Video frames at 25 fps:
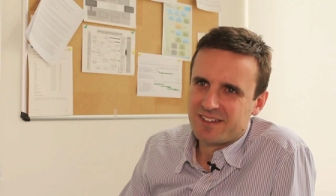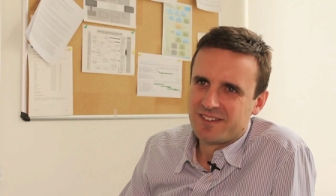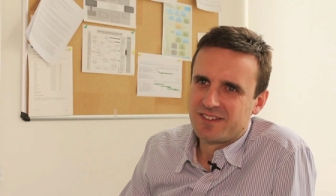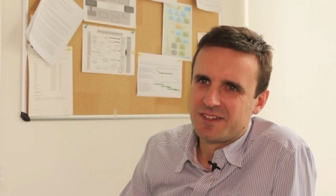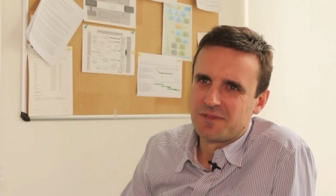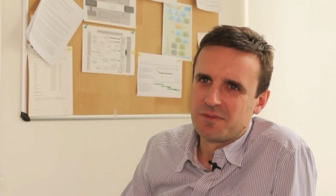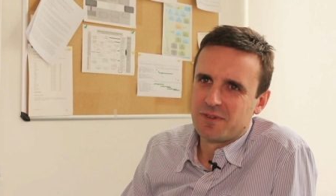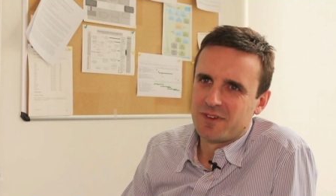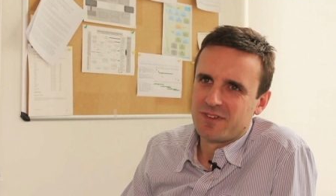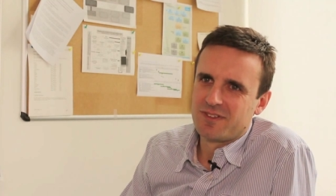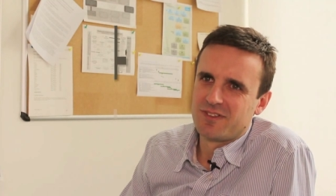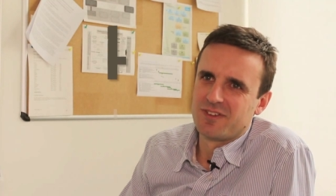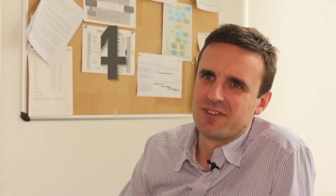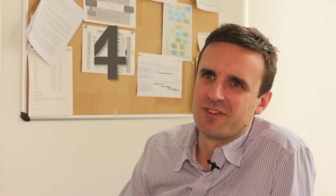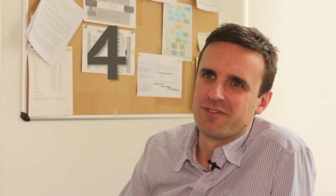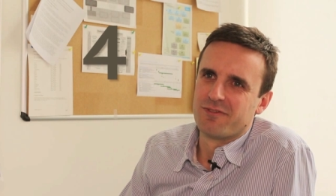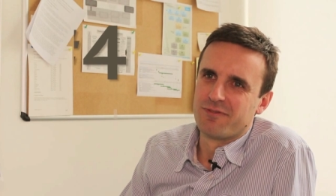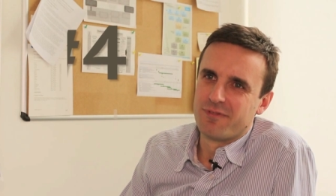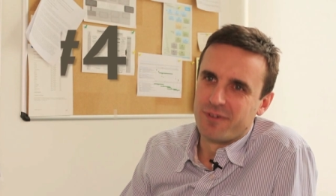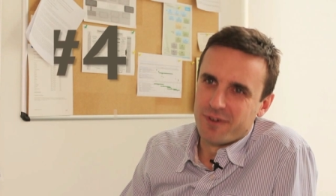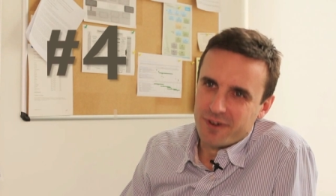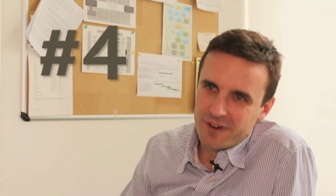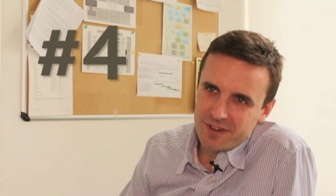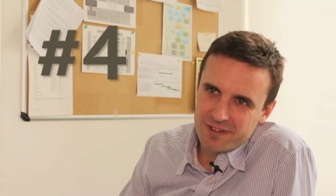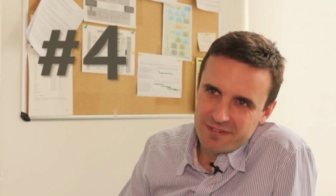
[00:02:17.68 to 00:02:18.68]
contributes to the
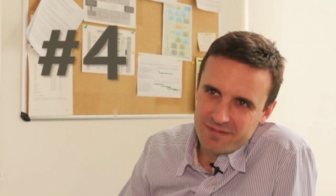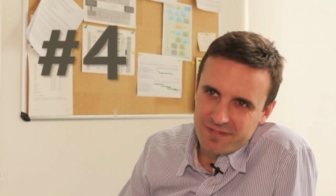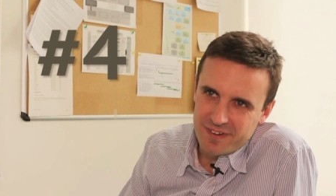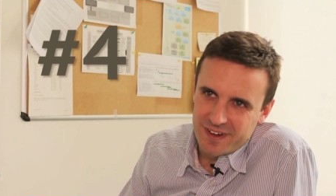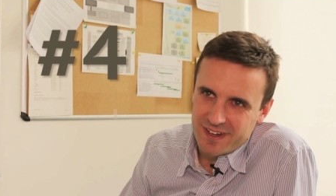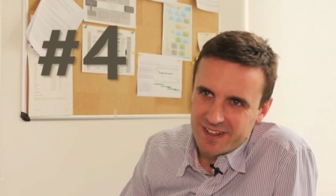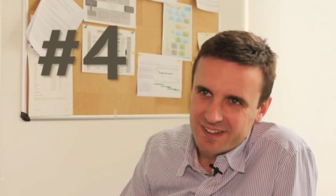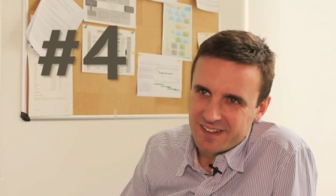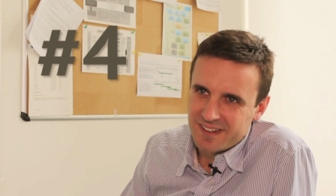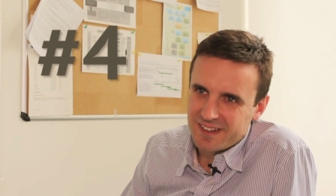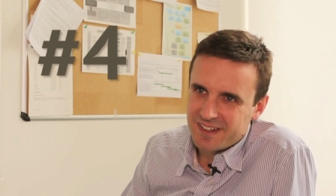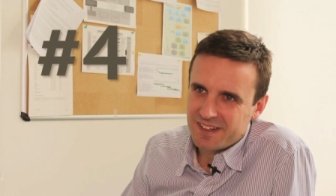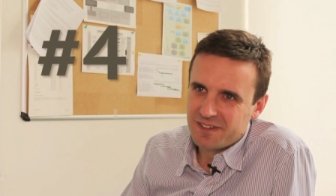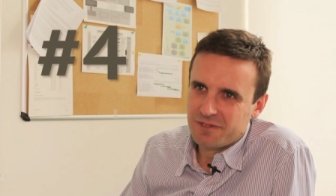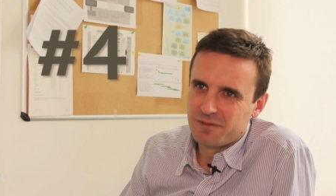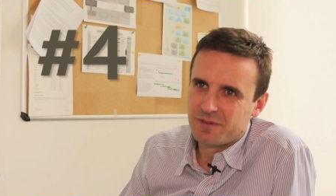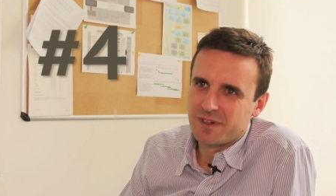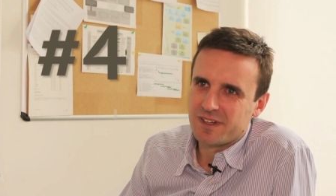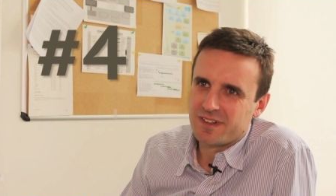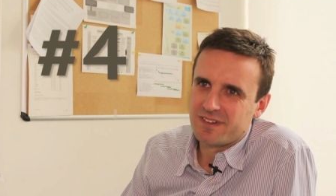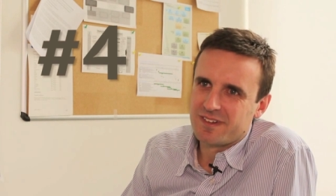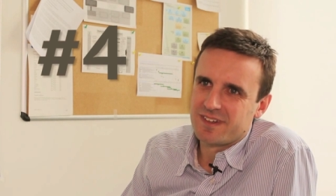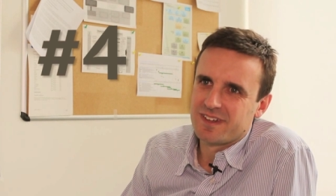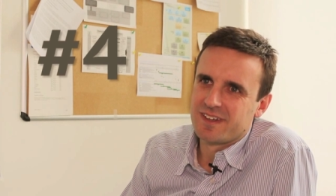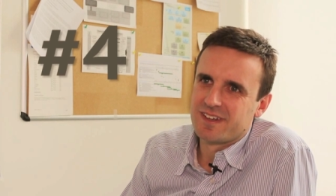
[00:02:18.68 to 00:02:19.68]
fourth finding,
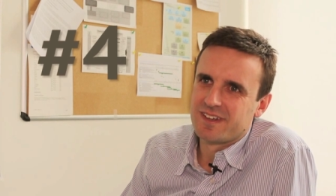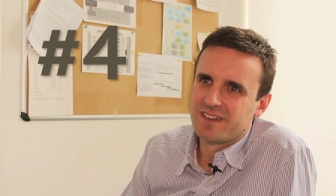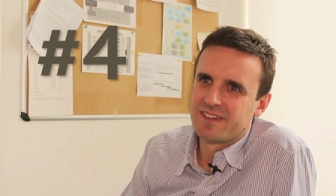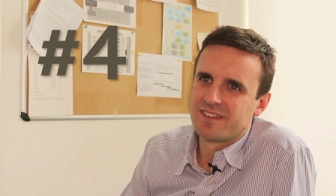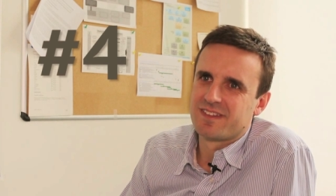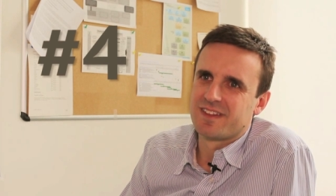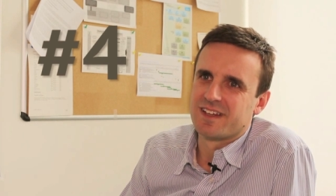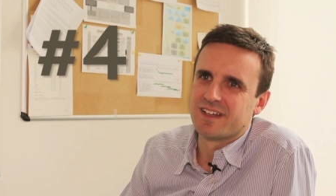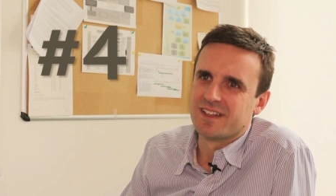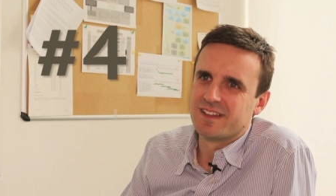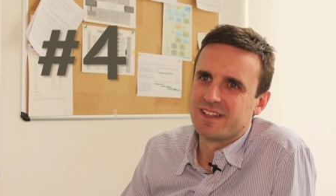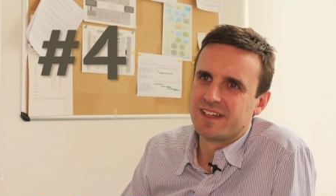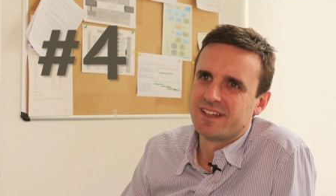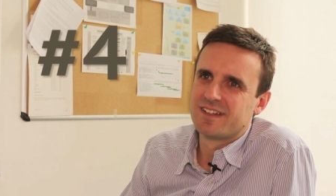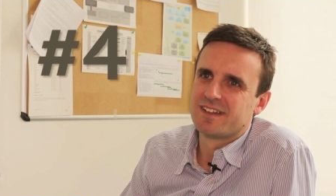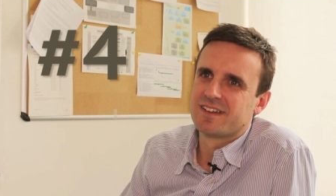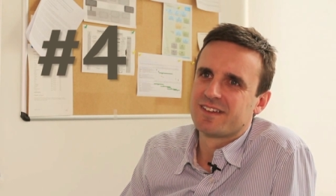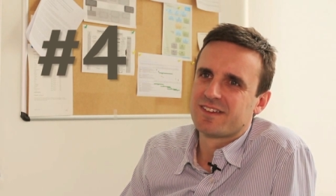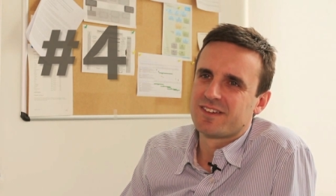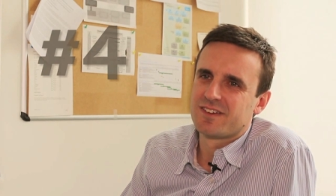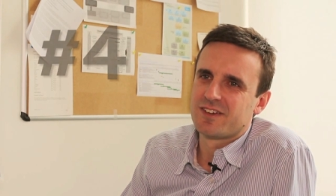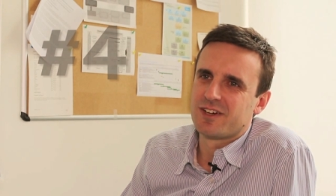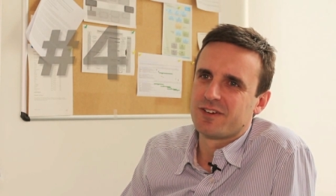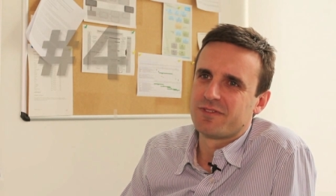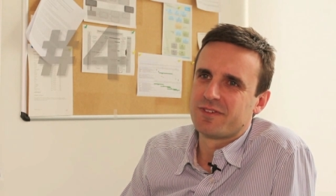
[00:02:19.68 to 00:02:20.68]
which is that
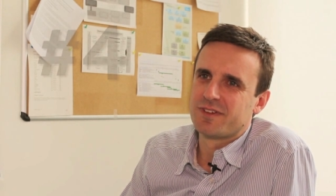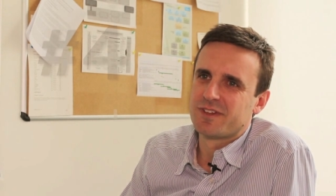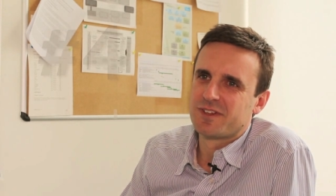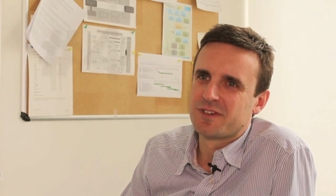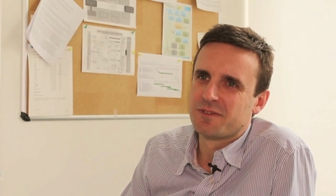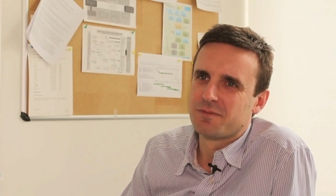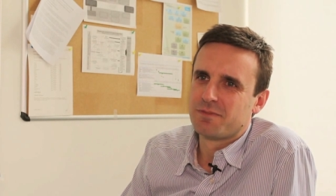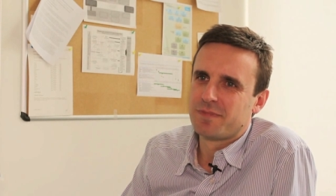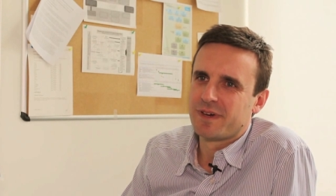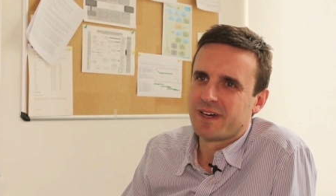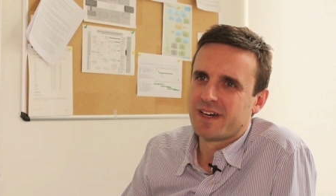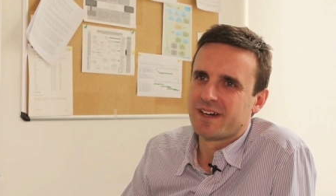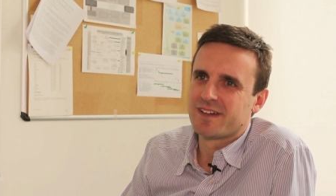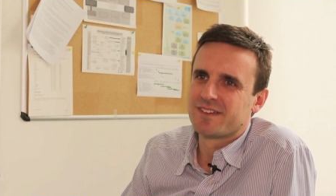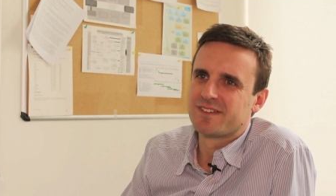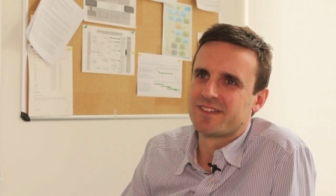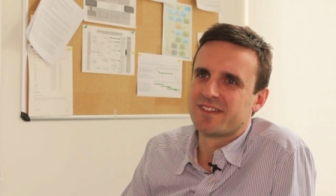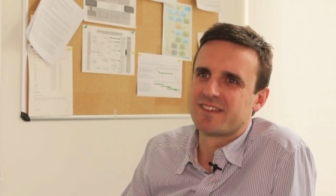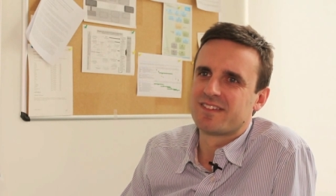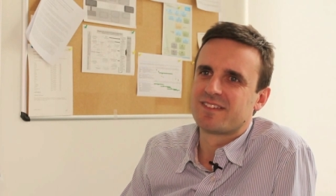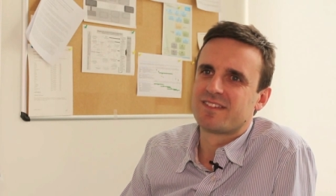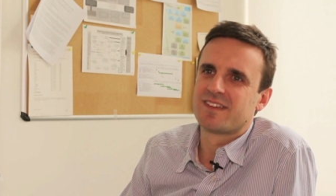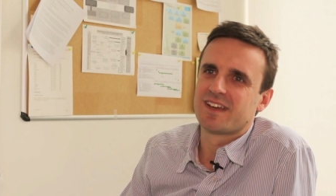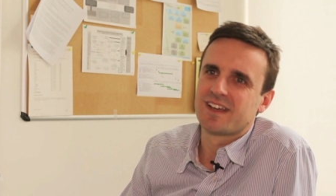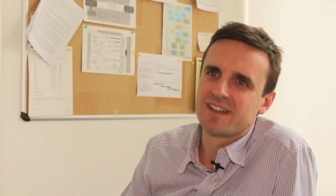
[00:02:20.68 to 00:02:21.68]
leaders are often compelled to
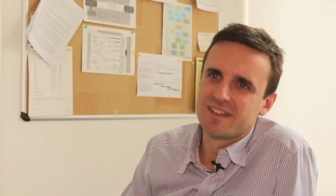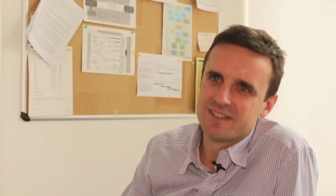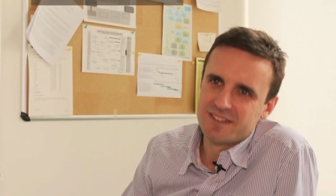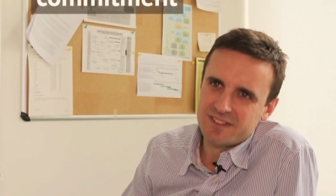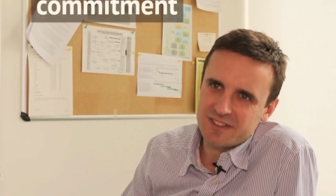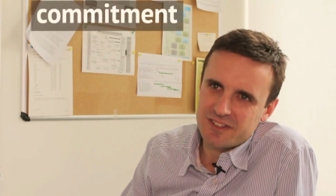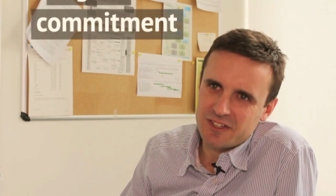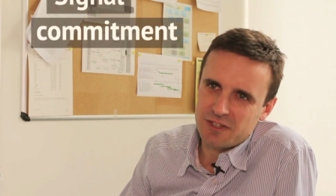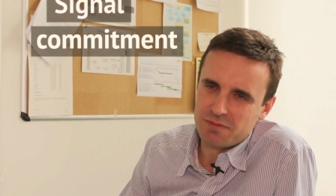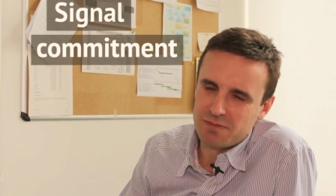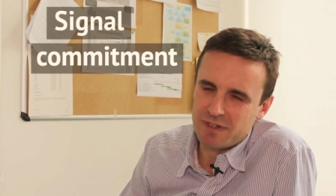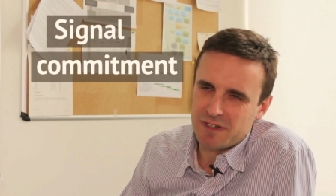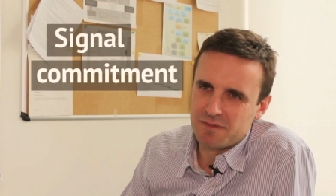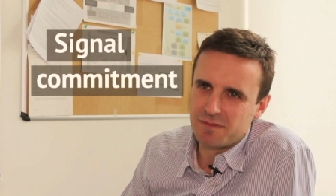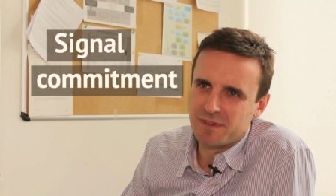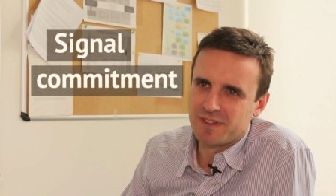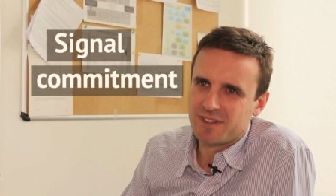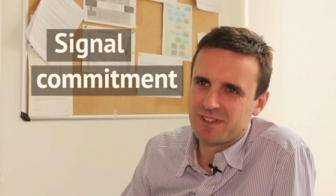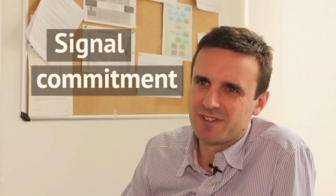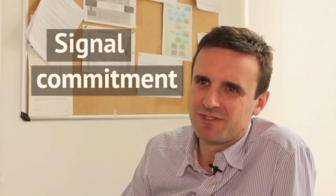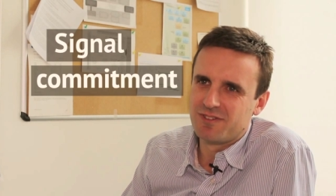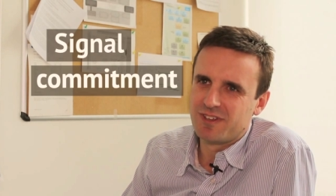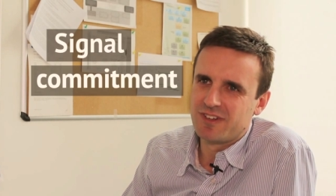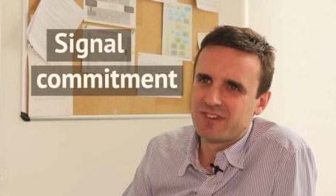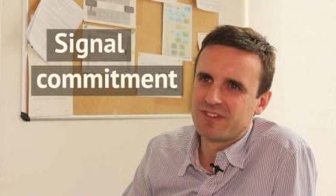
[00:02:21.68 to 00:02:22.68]
signal commitment
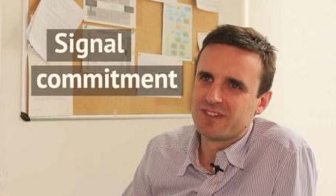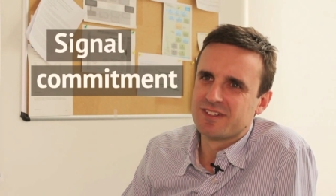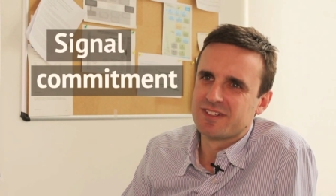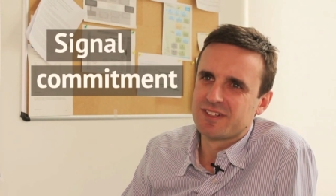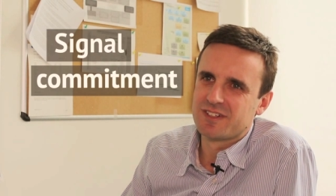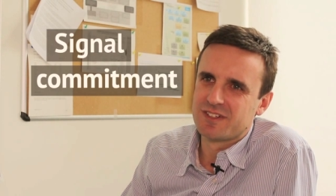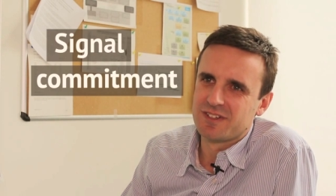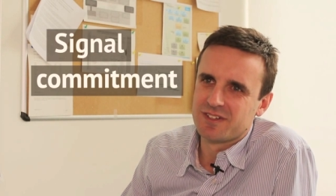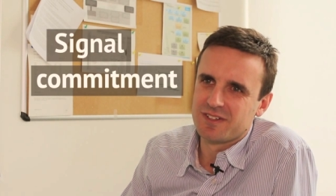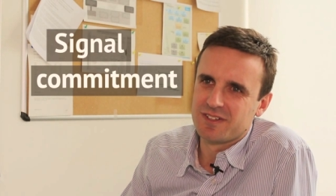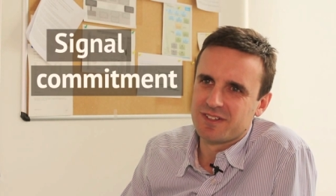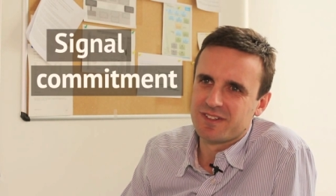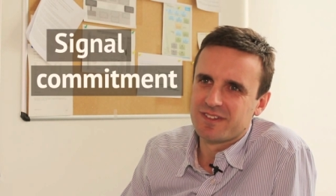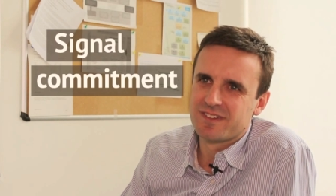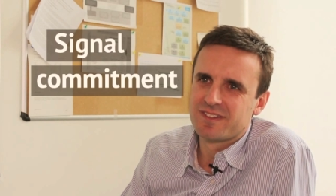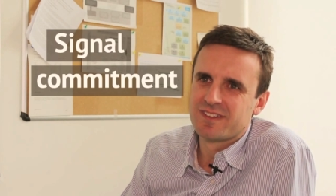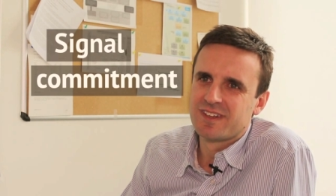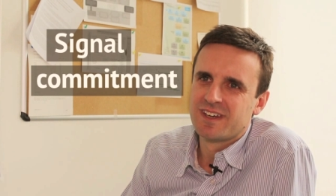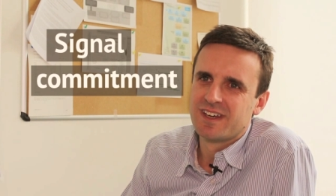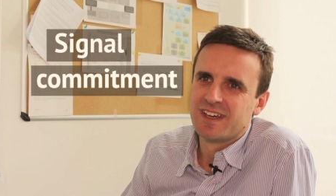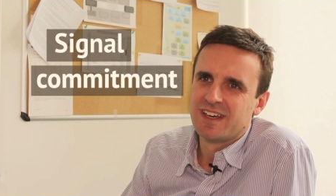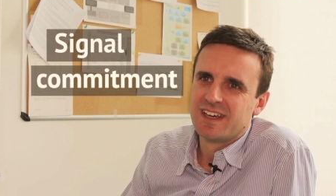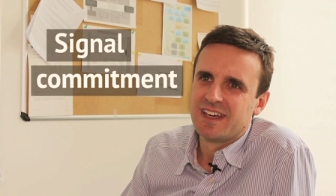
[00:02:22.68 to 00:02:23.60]
to regional goals